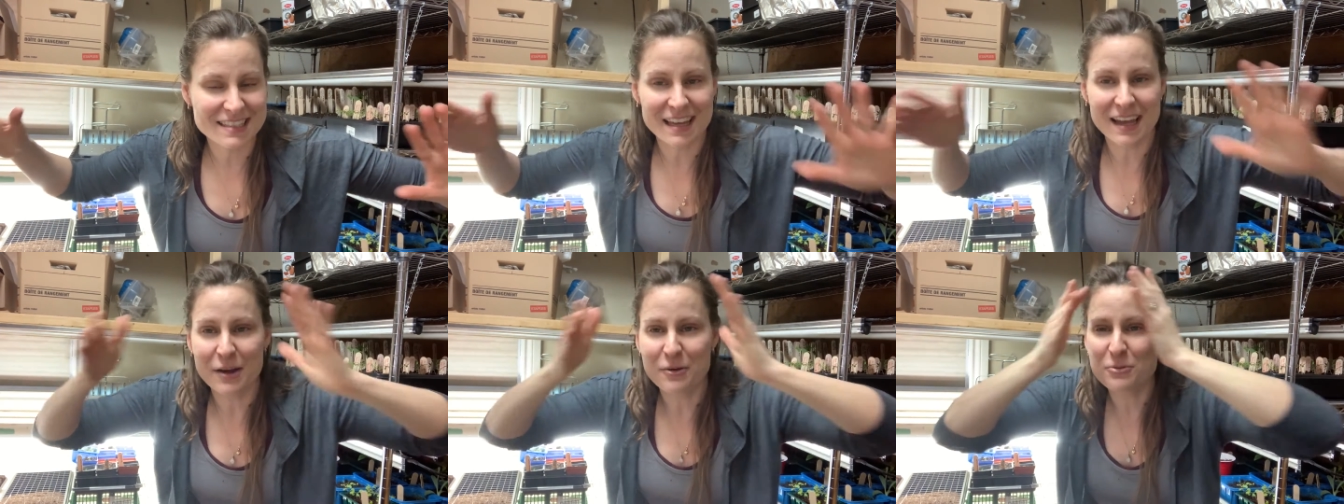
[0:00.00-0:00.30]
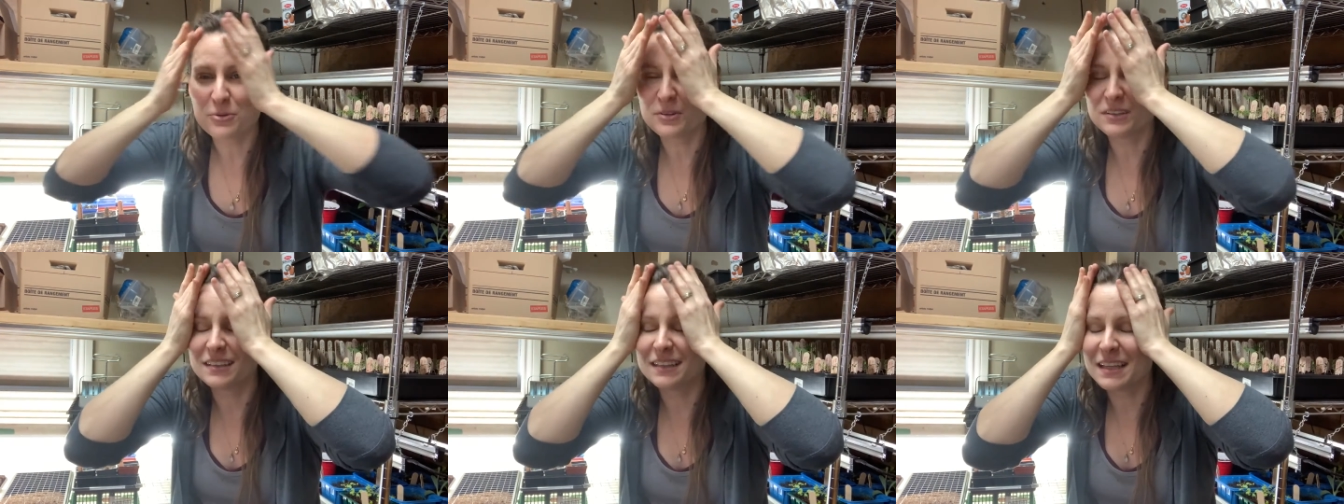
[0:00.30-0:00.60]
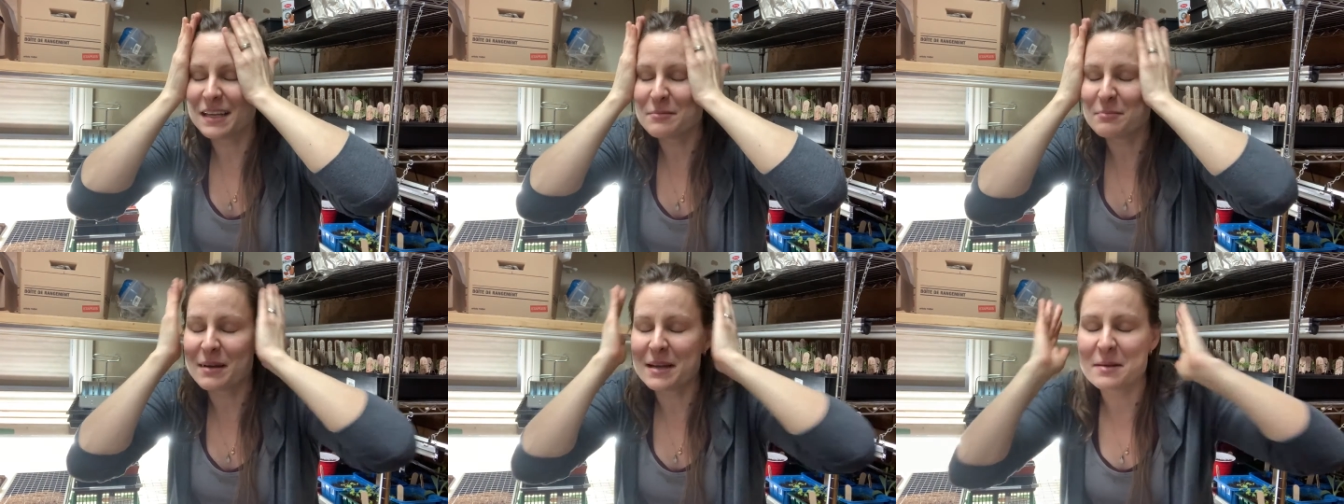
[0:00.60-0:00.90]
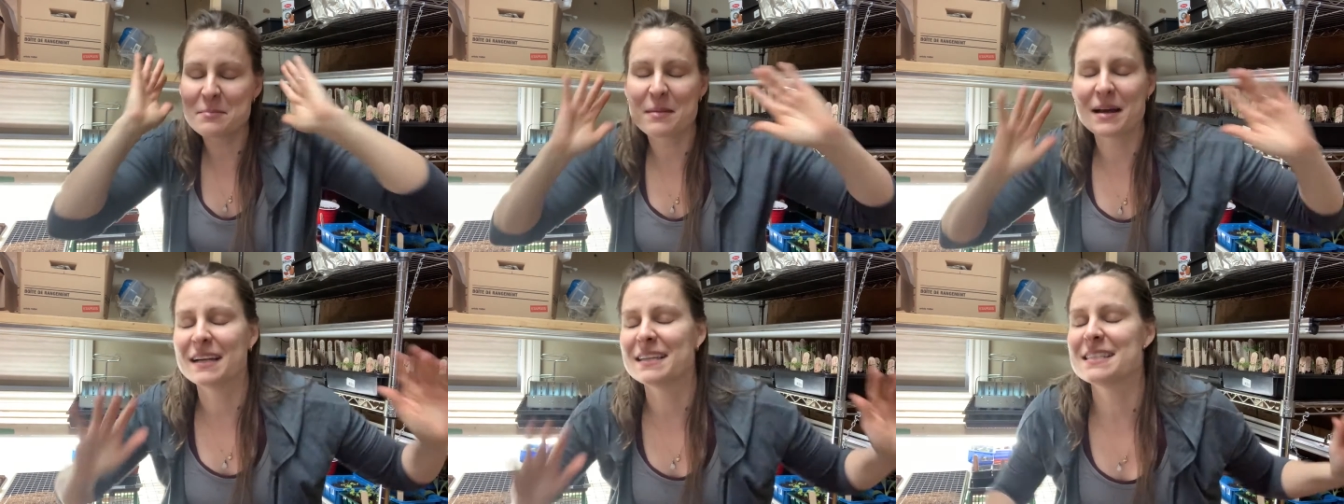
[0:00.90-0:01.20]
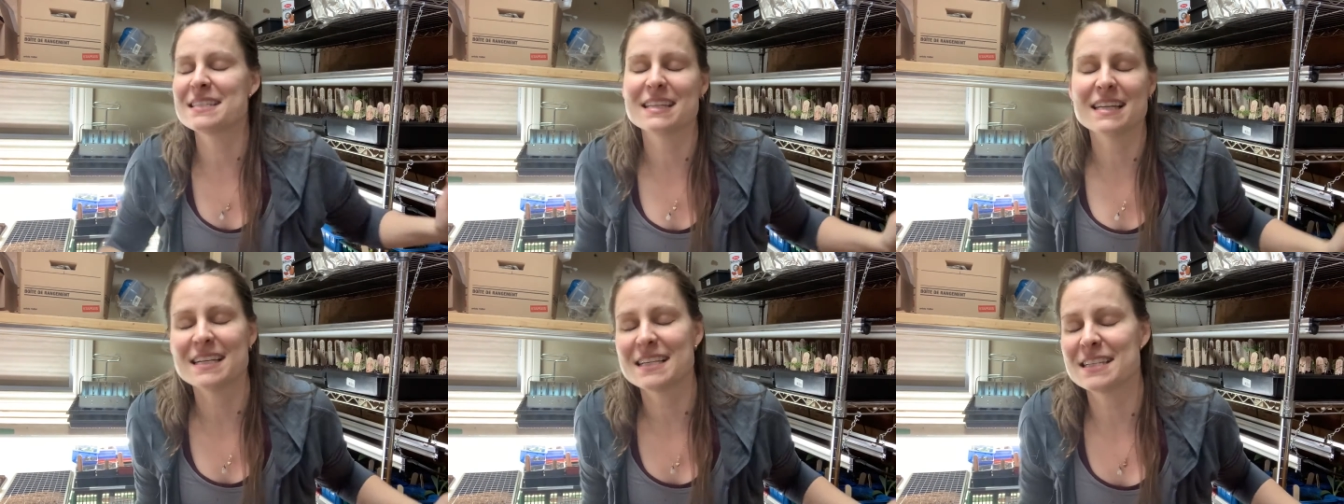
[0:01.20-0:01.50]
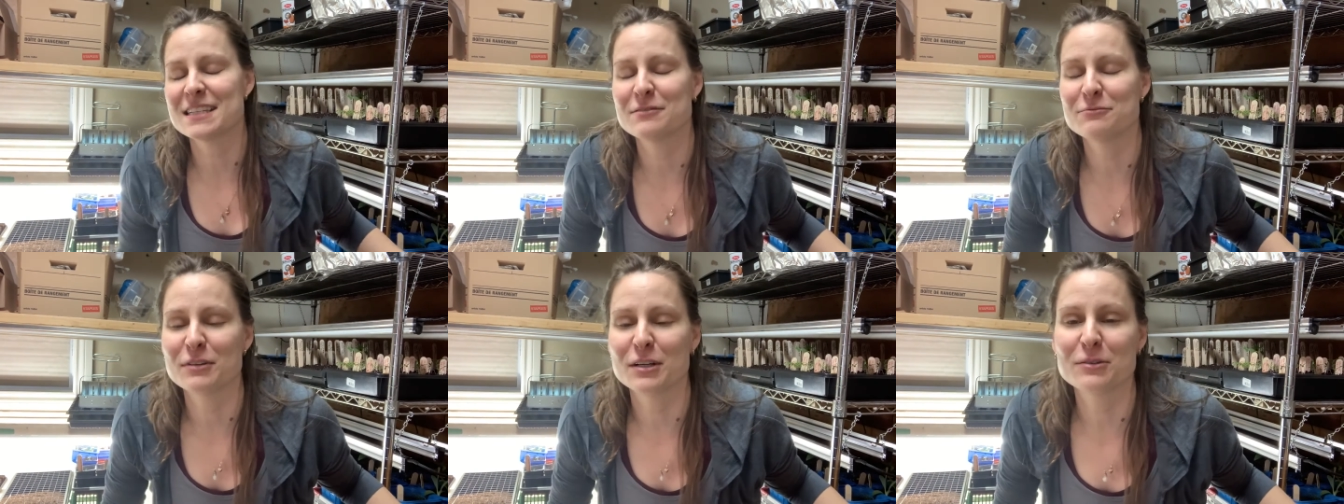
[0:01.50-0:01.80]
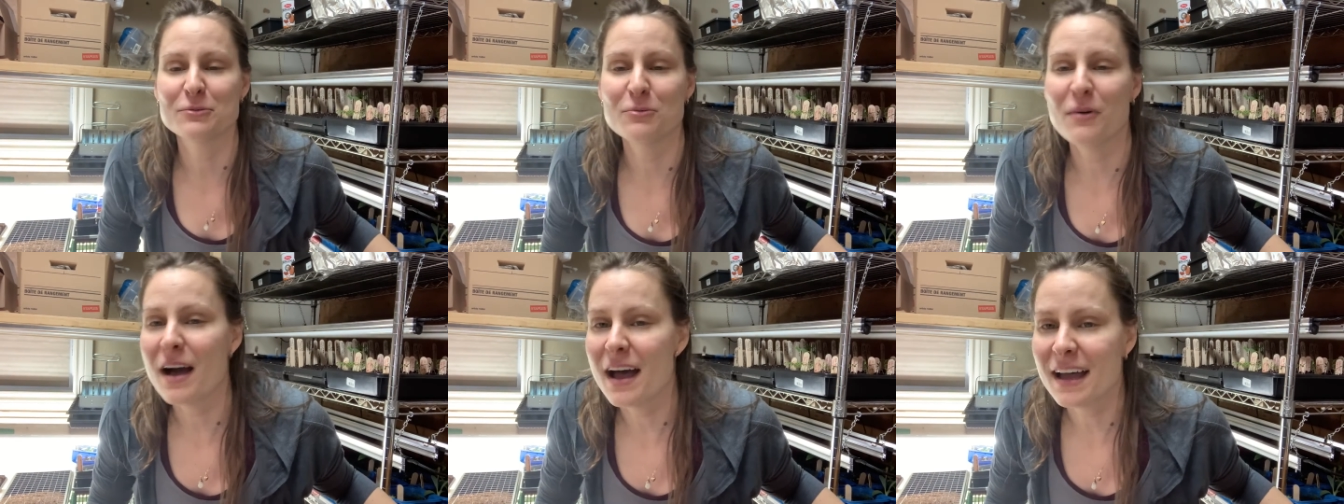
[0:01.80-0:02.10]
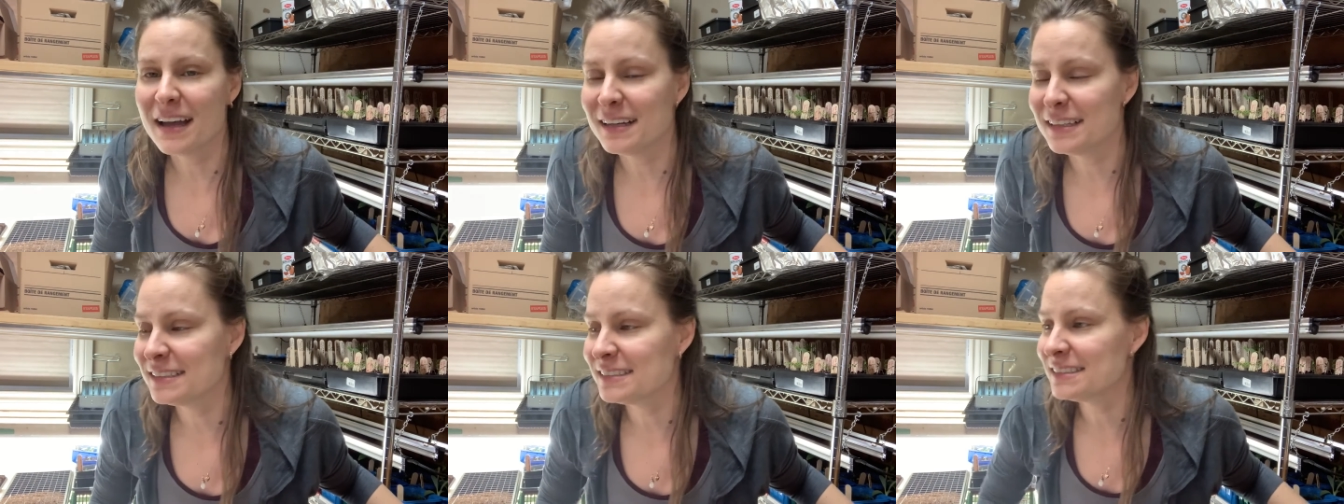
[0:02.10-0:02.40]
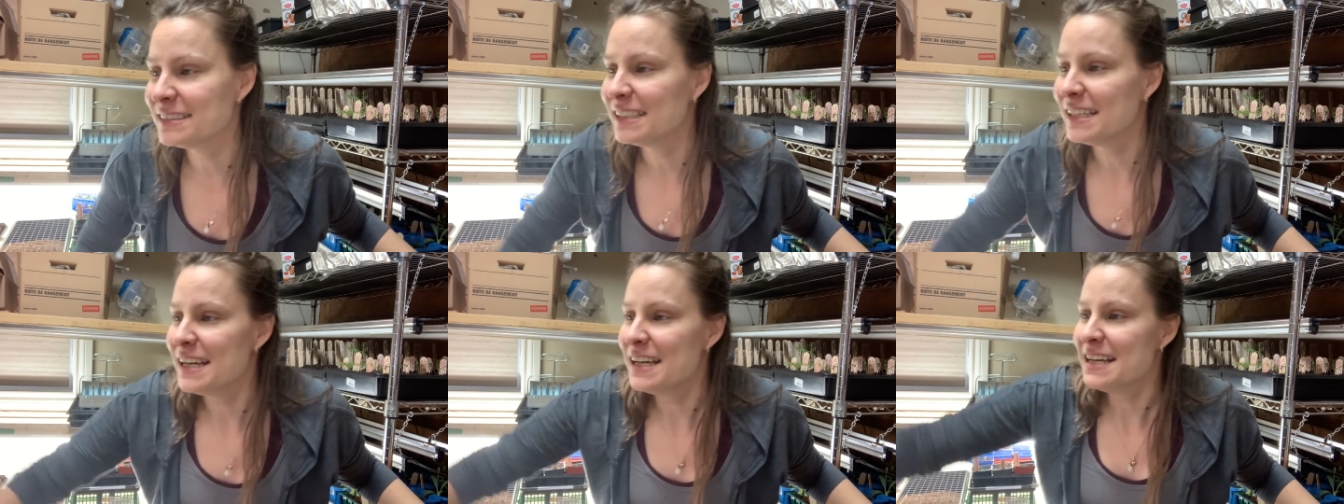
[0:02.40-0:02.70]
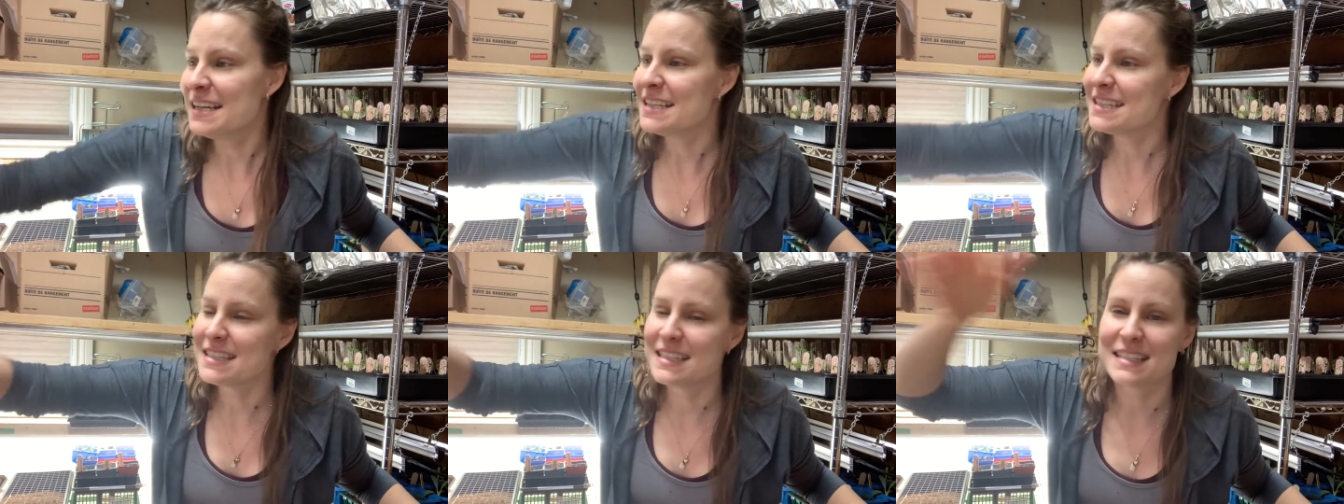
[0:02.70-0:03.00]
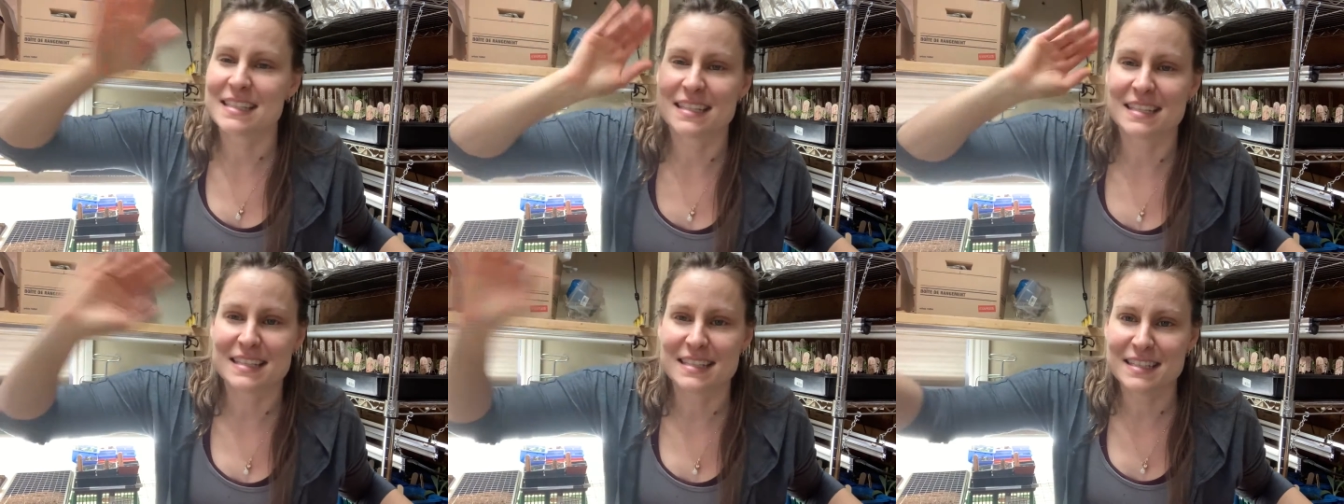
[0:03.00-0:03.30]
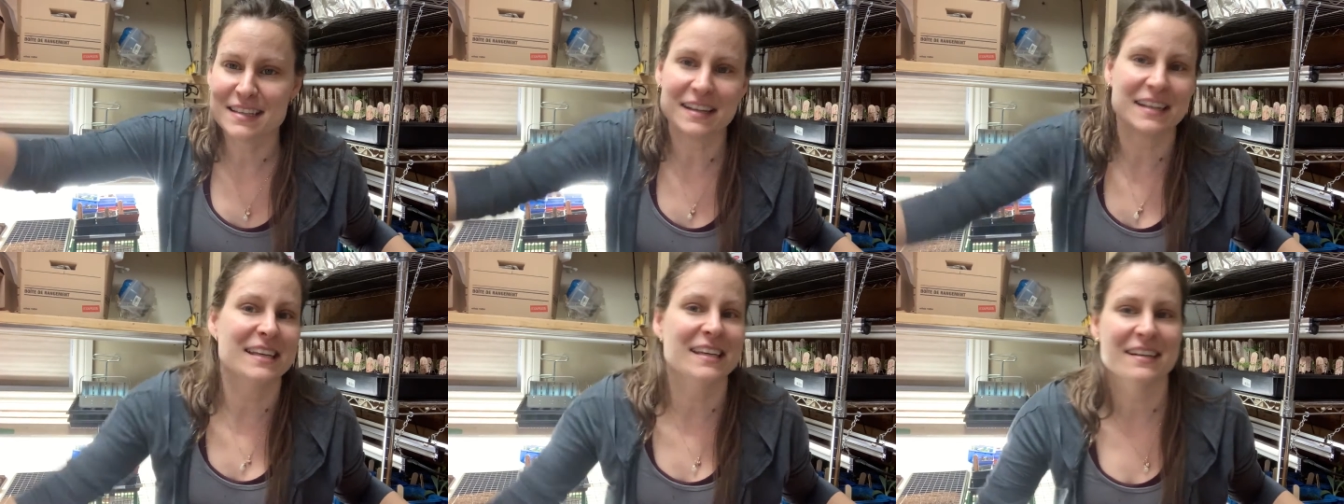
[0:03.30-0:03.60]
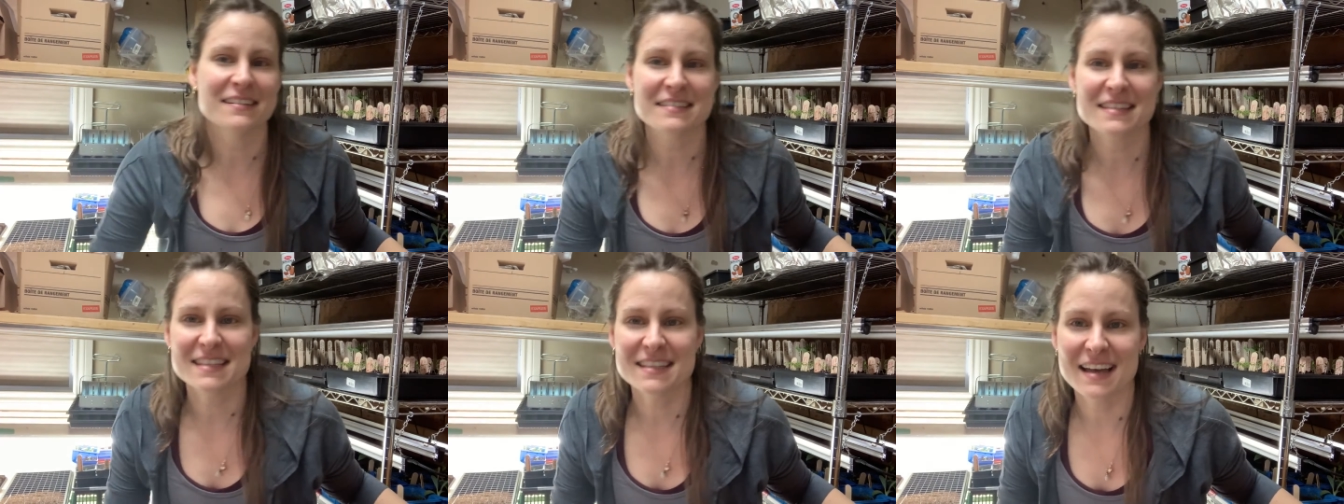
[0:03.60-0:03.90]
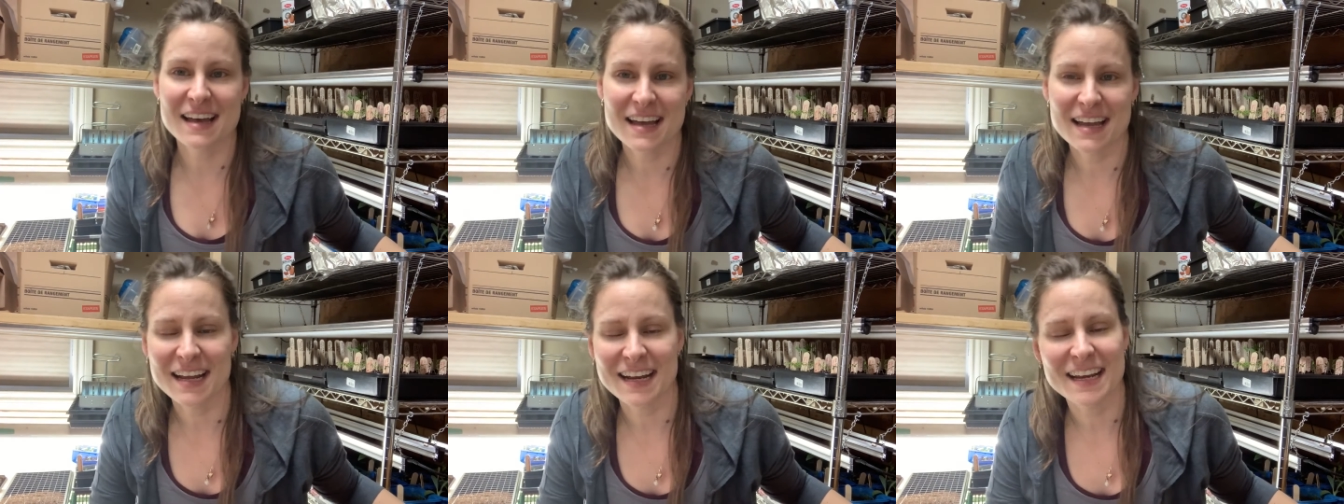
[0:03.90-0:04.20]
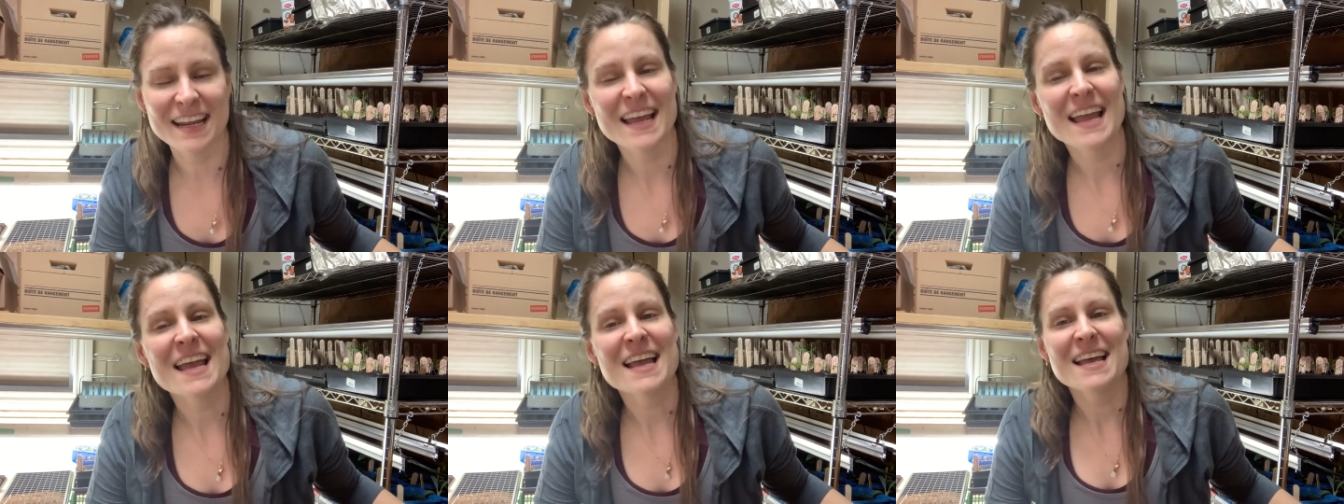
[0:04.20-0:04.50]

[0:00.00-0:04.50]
I will let my imagination run wild since it's yucky outside.